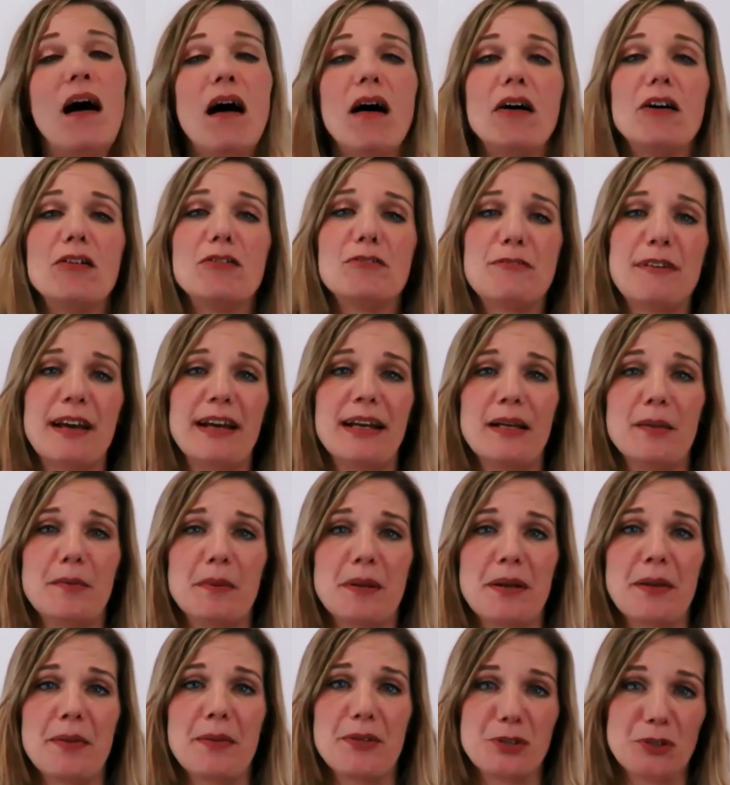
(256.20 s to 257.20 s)
are available
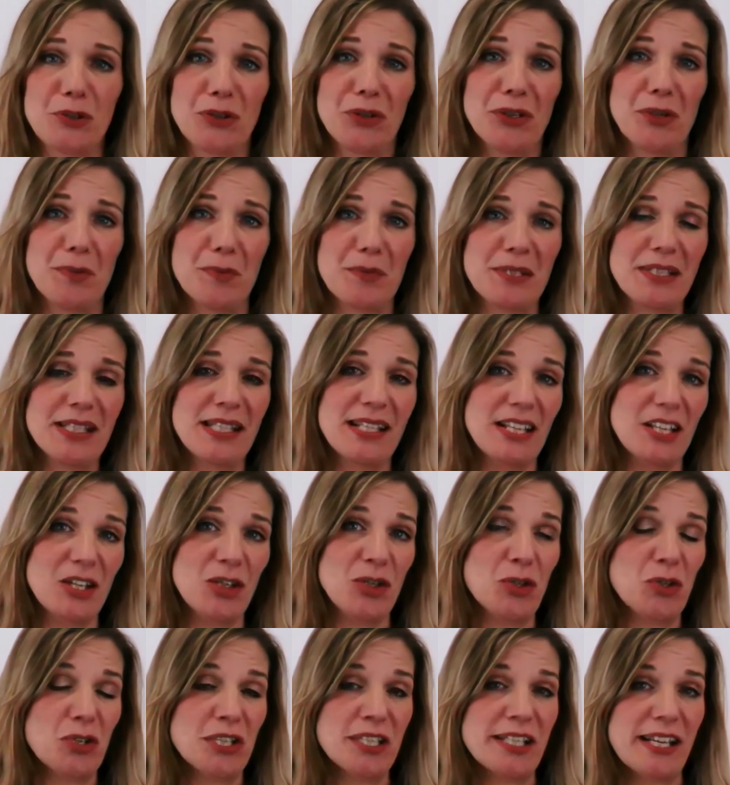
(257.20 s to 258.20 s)
in the documents that you
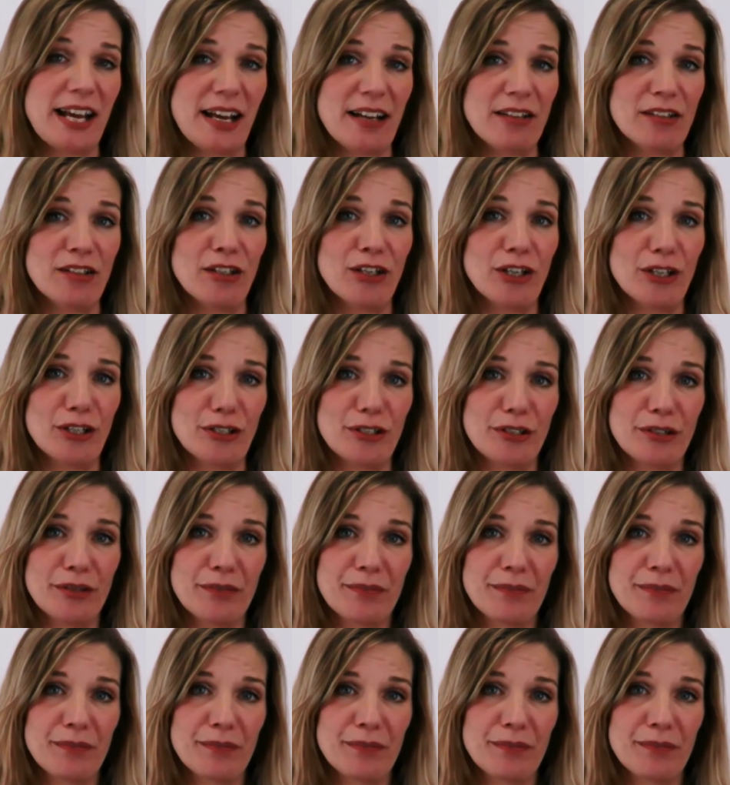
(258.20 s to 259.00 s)
can download.